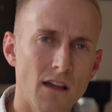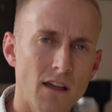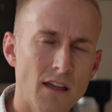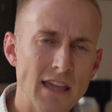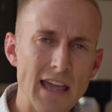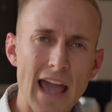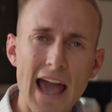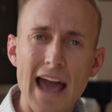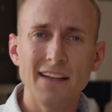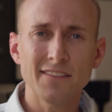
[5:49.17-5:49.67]

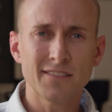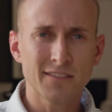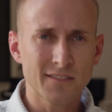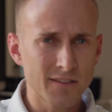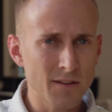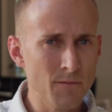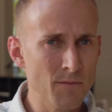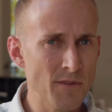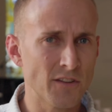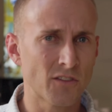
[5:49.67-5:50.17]
he
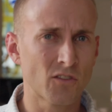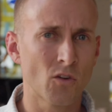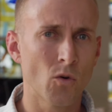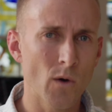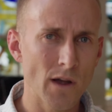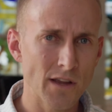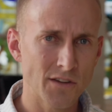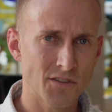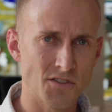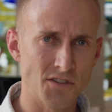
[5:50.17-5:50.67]
asks him this
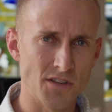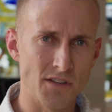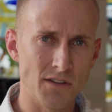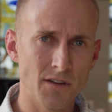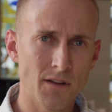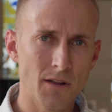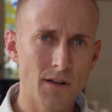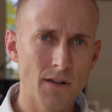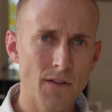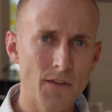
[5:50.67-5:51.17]

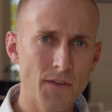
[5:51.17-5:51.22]
question.